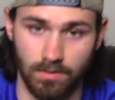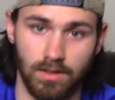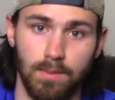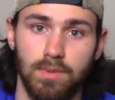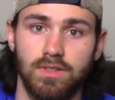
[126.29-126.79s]

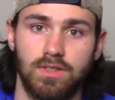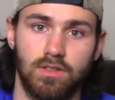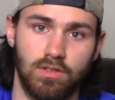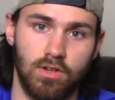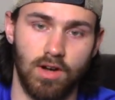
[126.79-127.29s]
Lipless
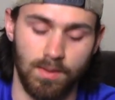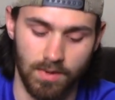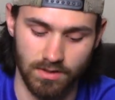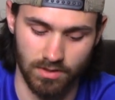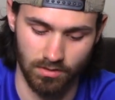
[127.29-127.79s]

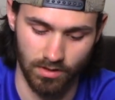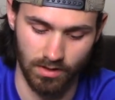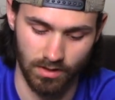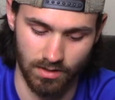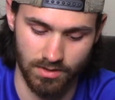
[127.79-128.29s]
crankbaits are
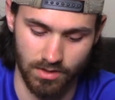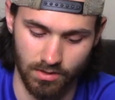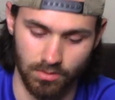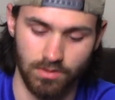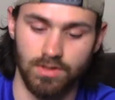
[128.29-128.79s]
really nice to
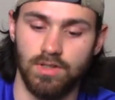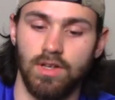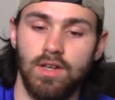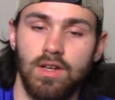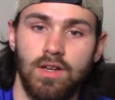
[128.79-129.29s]
use.
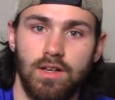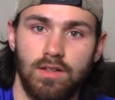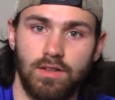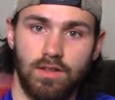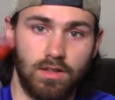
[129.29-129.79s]

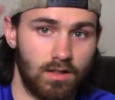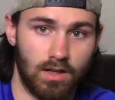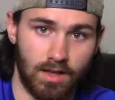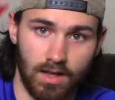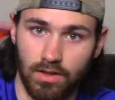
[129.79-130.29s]

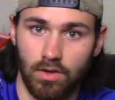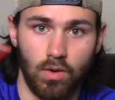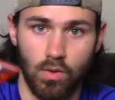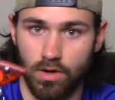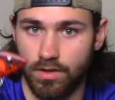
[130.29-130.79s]
Again,
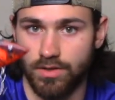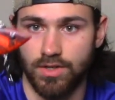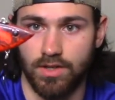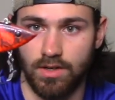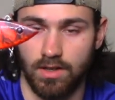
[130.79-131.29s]

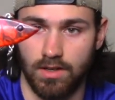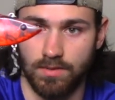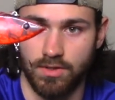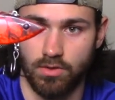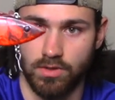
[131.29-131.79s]
orange.
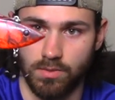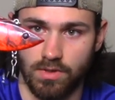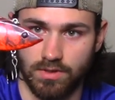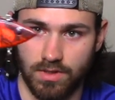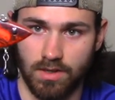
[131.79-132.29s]
This orange
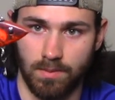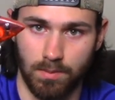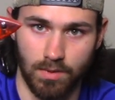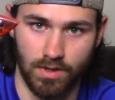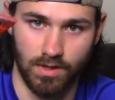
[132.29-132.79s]
one's going to
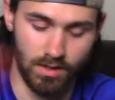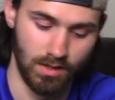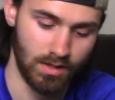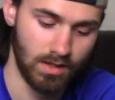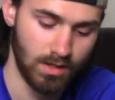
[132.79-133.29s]
be pretty good.